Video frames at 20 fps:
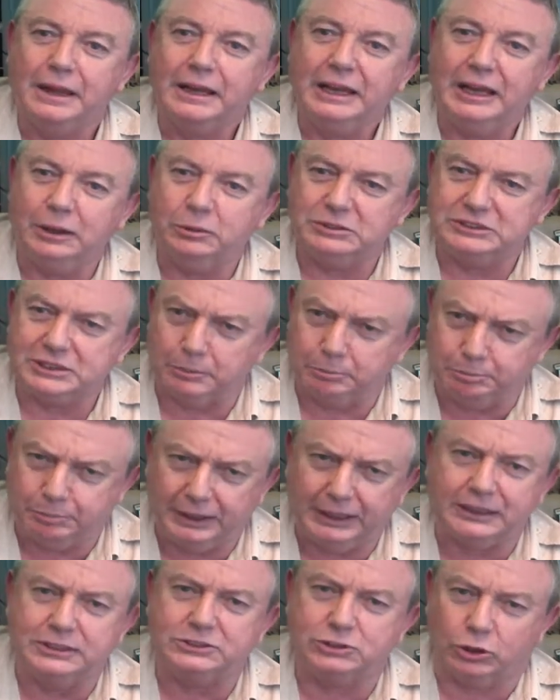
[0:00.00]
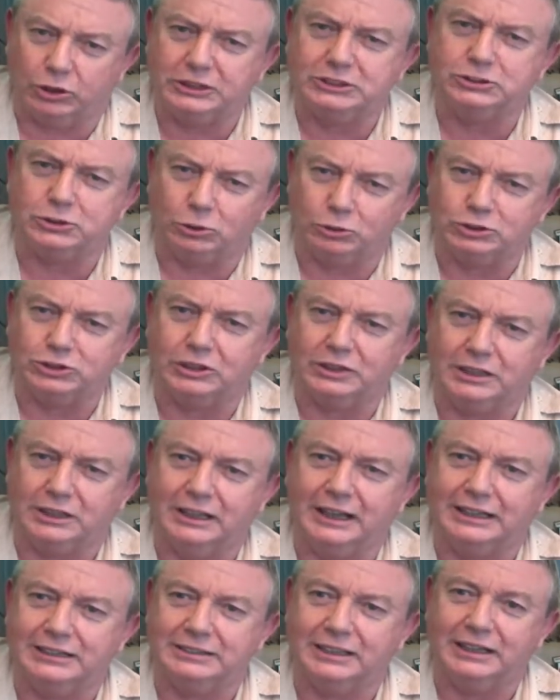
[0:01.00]
He was a big toy soldier
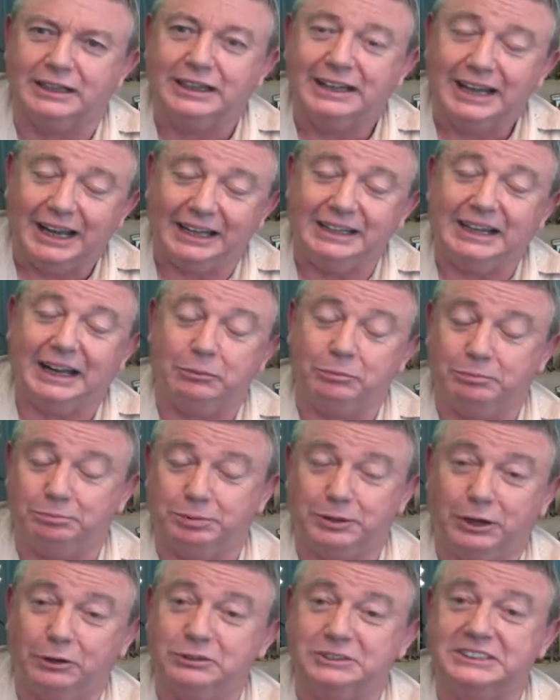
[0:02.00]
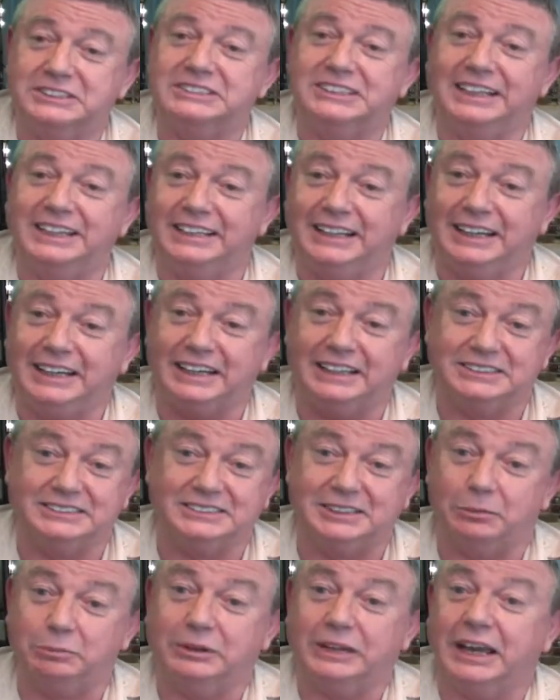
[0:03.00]
collector, and I'm proud to say that he had
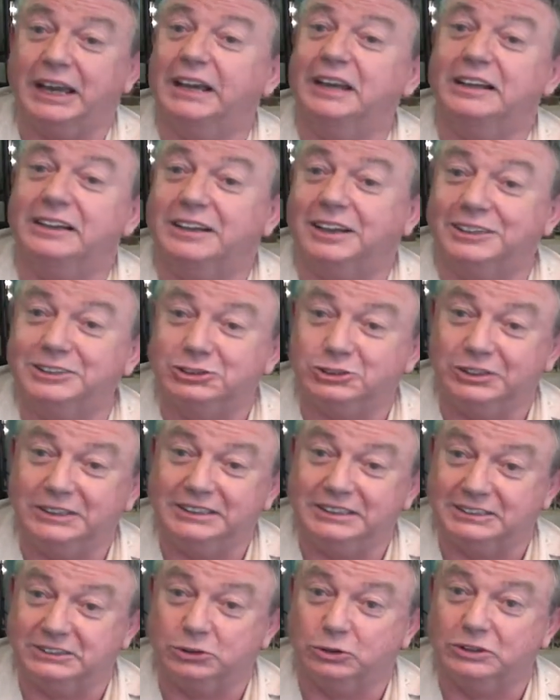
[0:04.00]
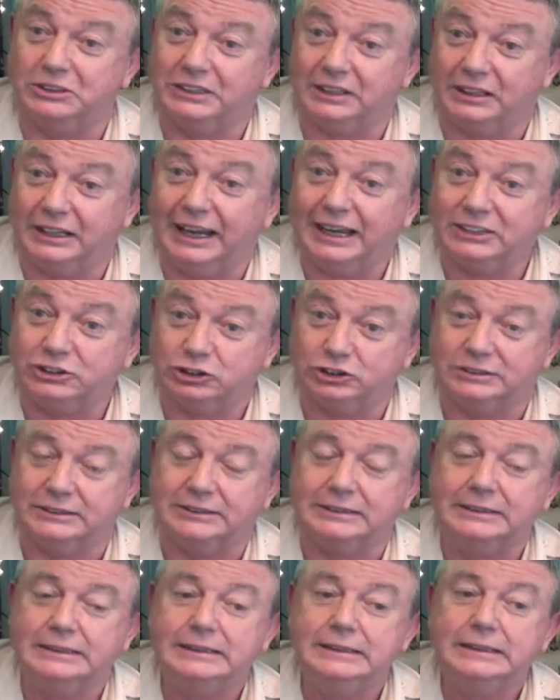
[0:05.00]
some King & Country in his own collection.
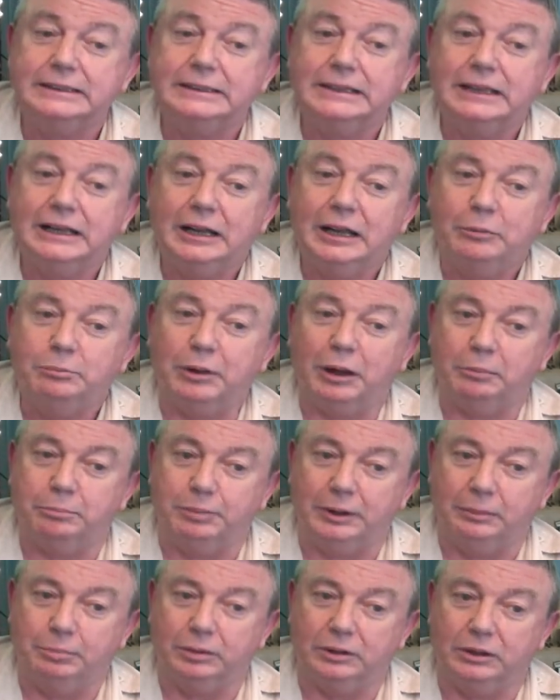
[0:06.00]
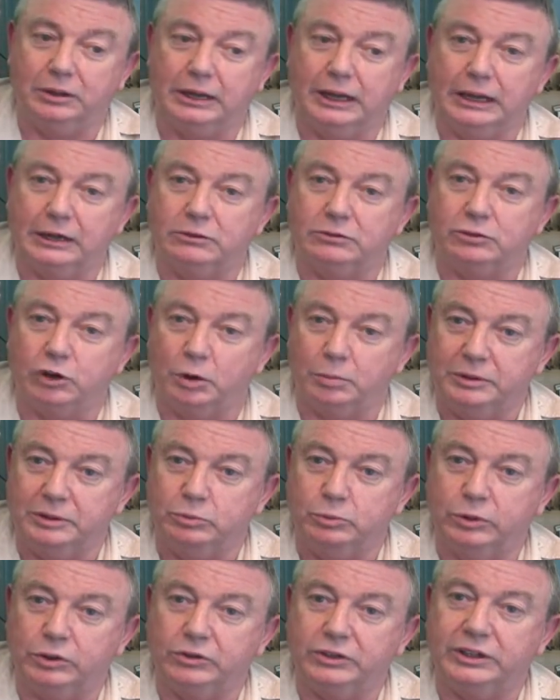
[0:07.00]
But people like
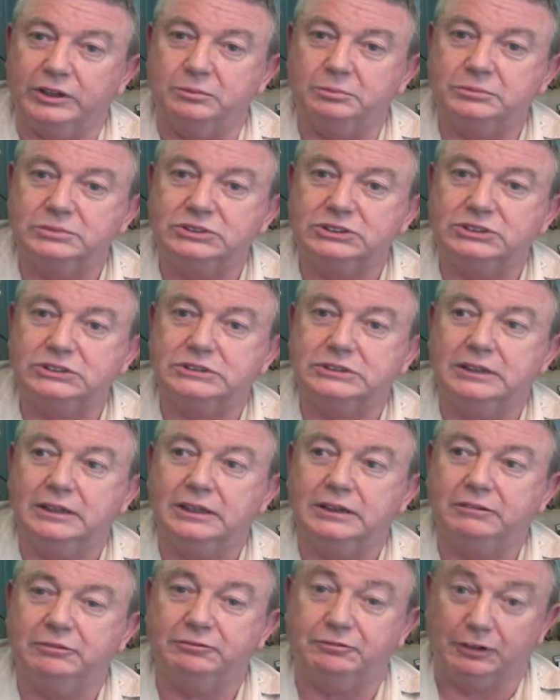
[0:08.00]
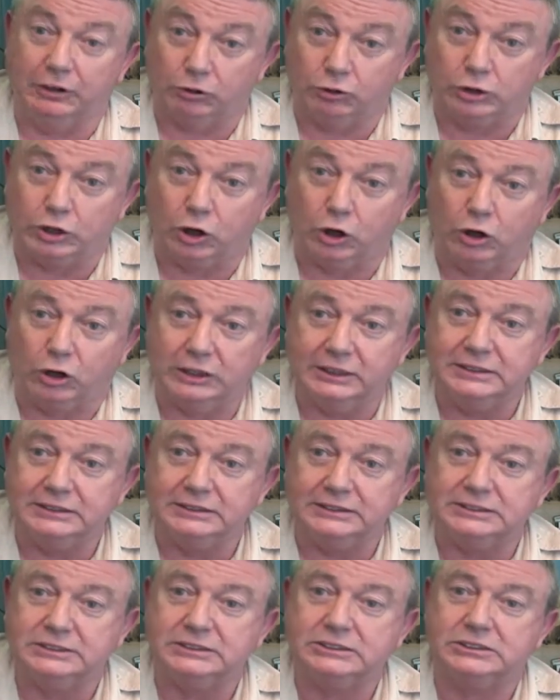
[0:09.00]
Robin Williams, Phil
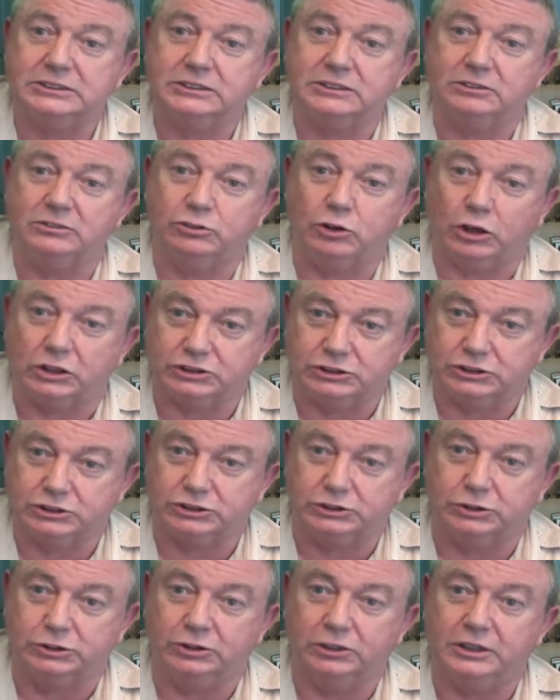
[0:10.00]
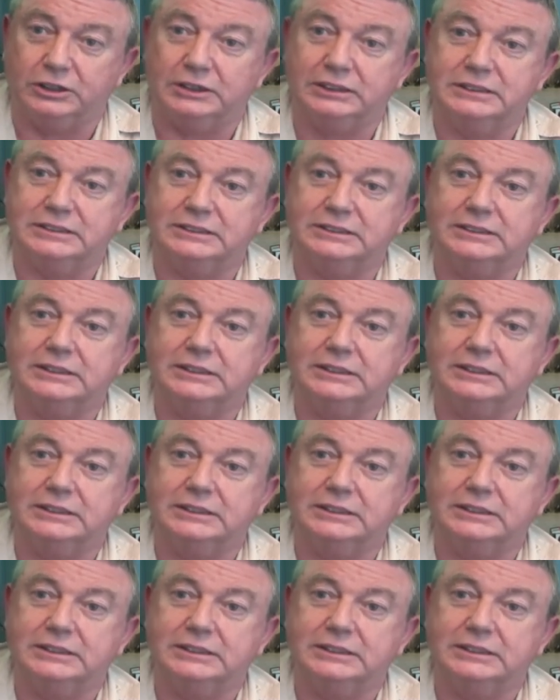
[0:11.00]
Collins, Rod Stewart,